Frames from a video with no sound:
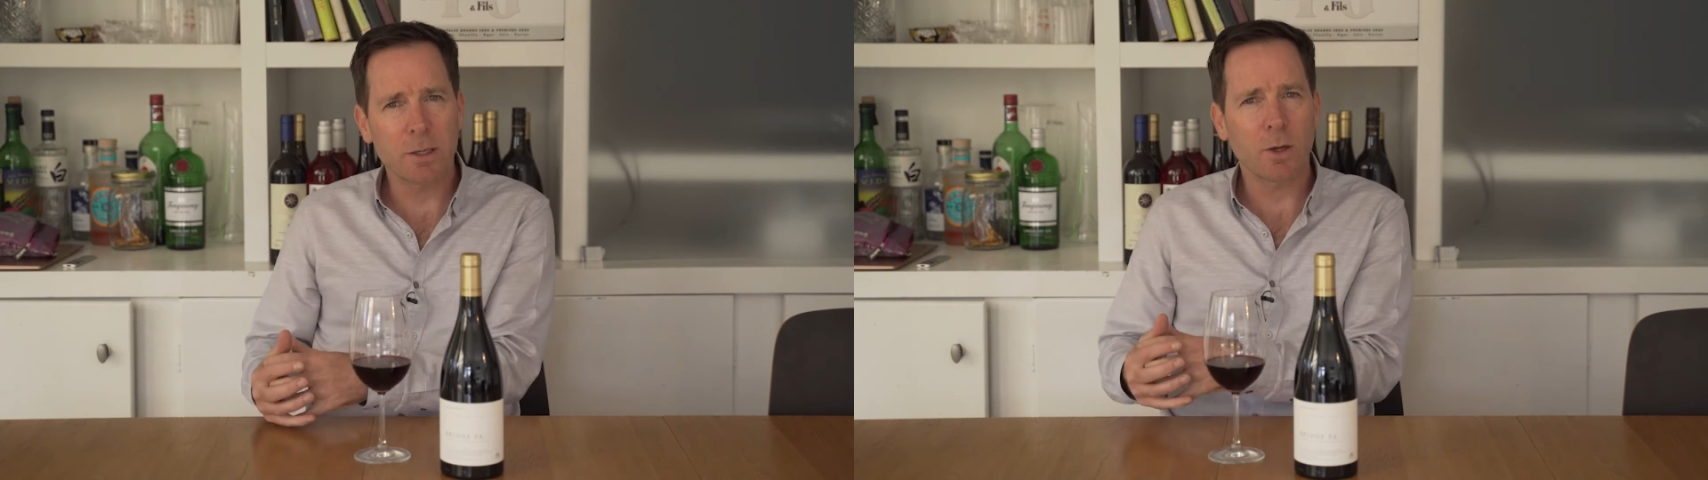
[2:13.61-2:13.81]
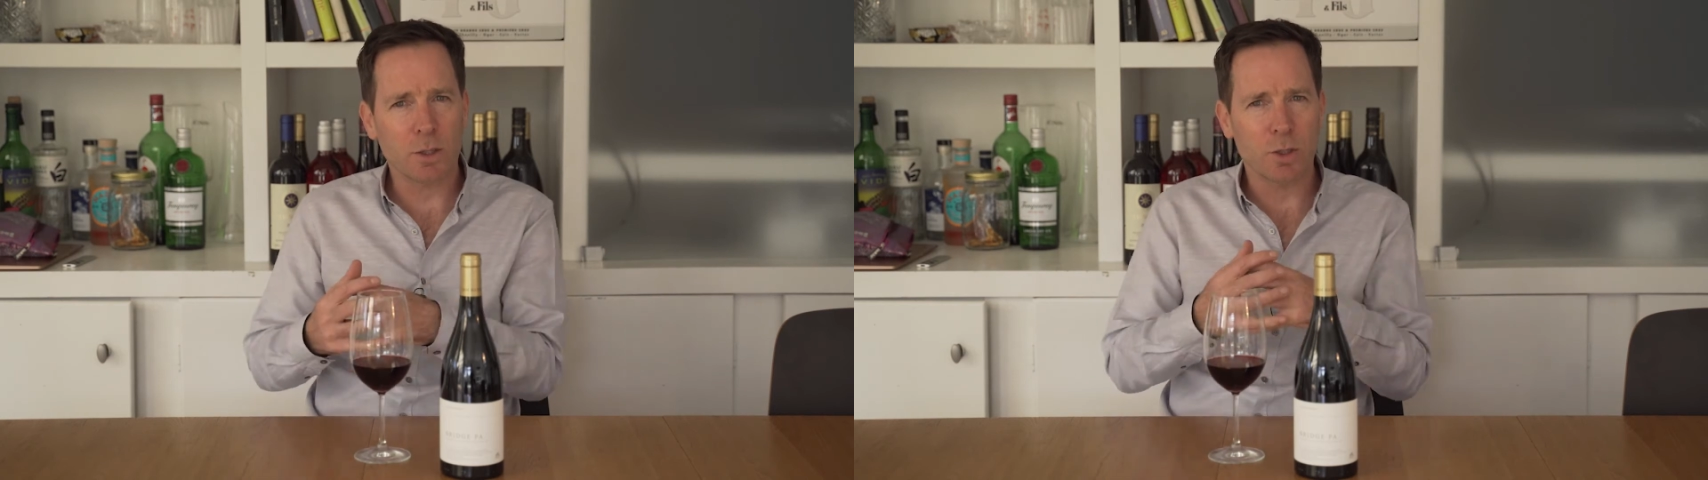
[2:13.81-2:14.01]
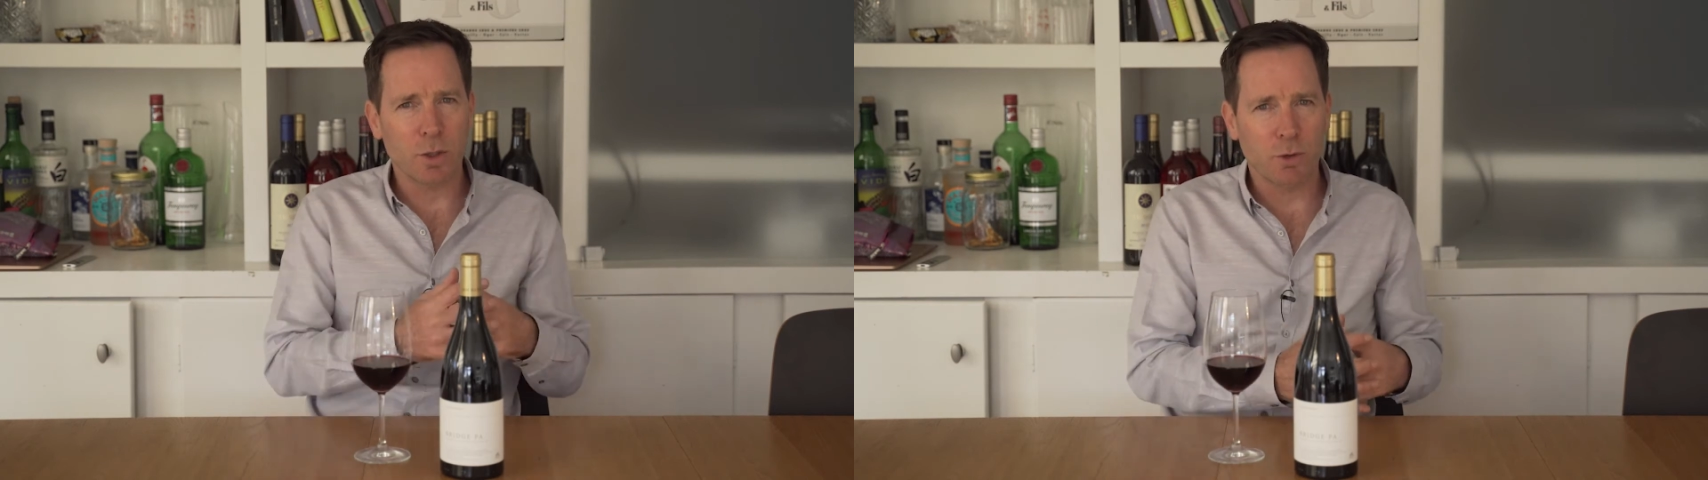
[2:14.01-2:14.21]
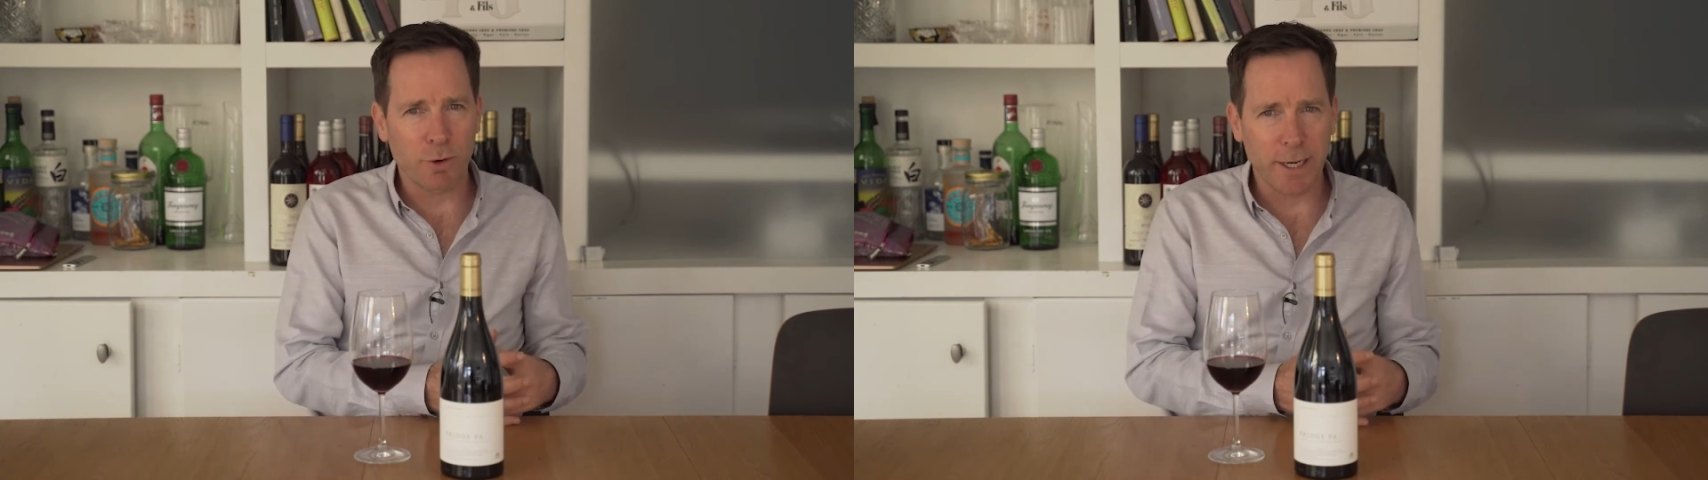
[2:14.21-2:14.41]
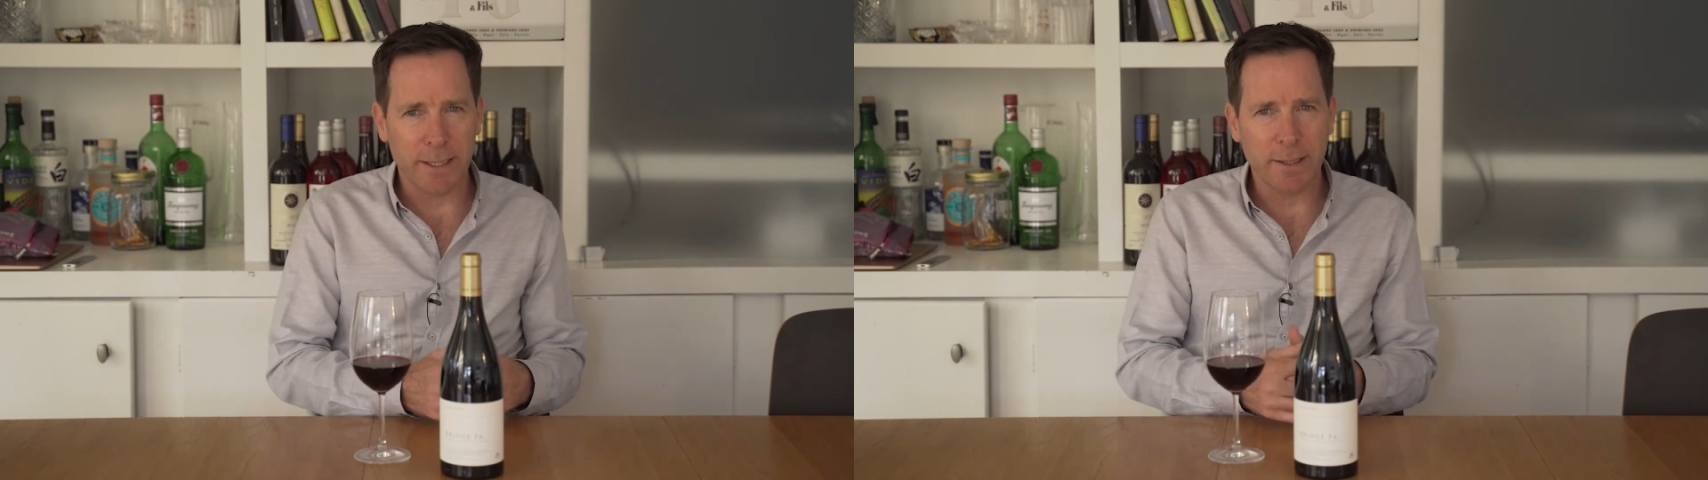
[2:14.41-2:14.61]
not too
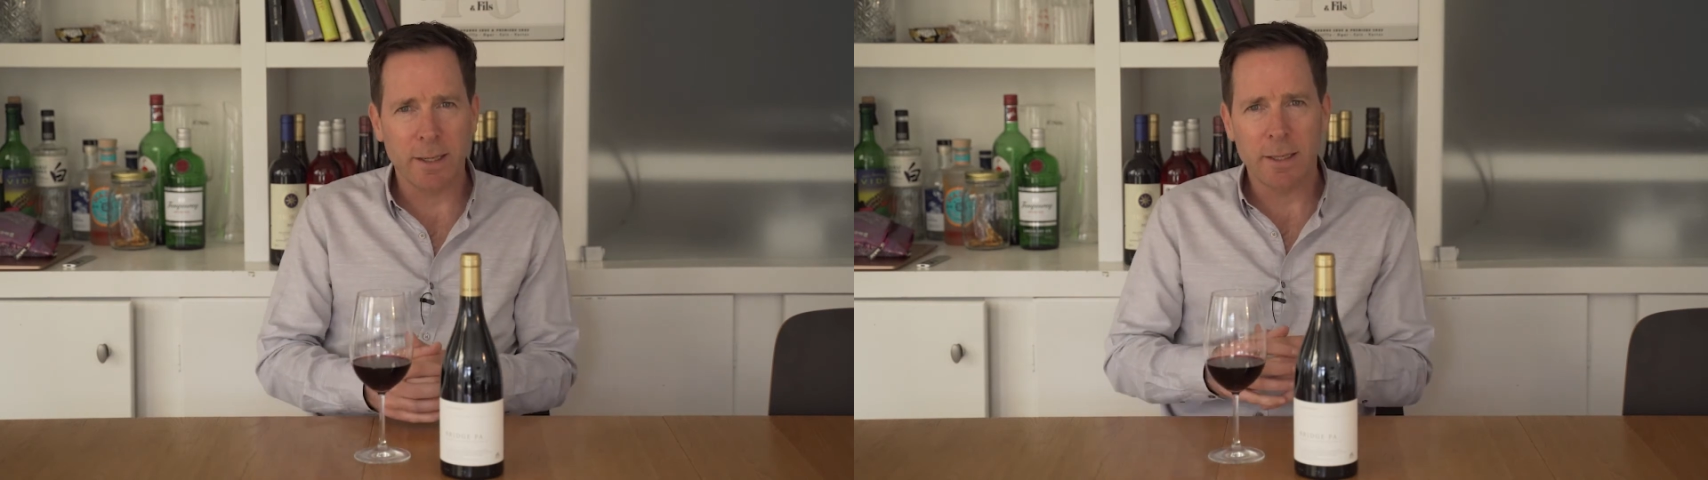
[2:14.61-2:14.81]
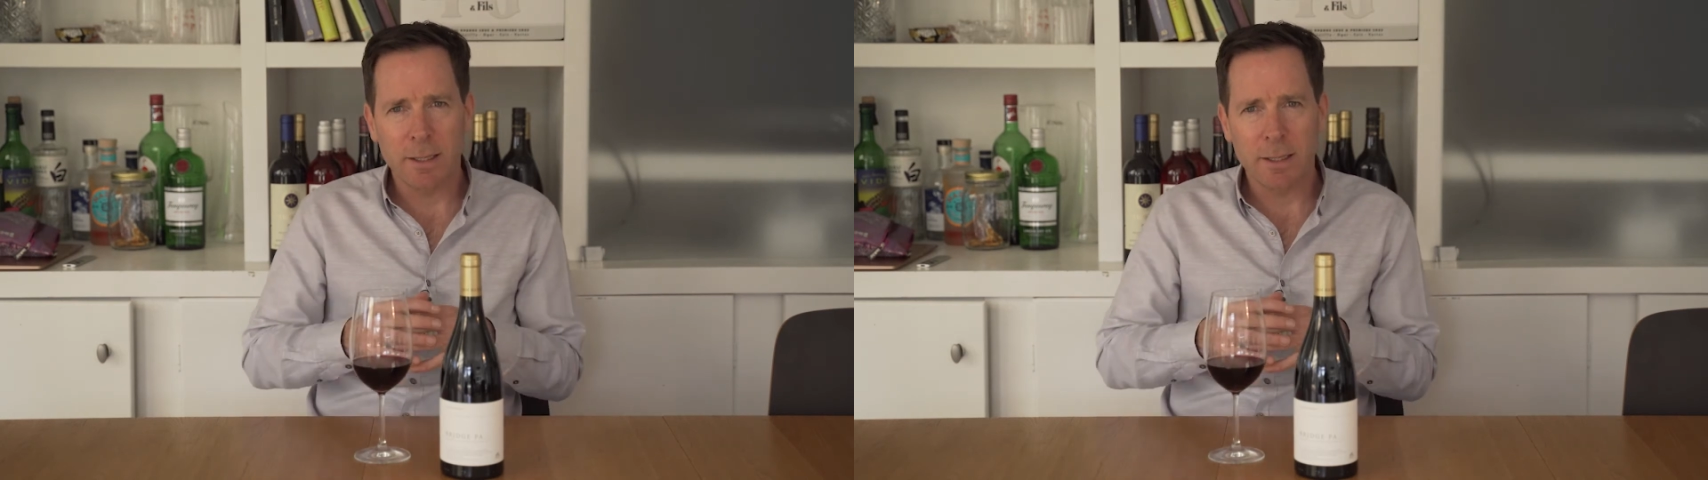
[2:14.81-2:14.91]
green.